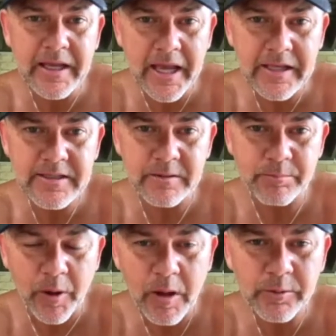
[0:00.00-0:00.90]
Eggs
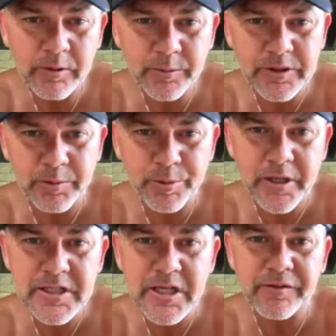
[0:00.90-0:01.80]
and Bible, which are
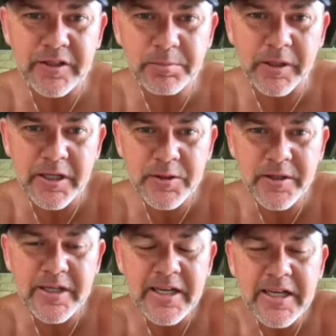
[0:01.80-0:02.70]
pretty
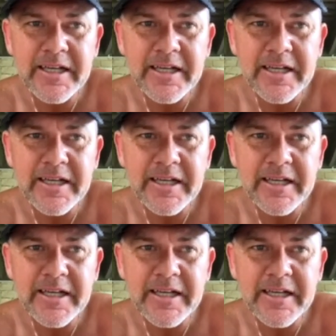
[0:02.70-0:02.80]
self-explanatory.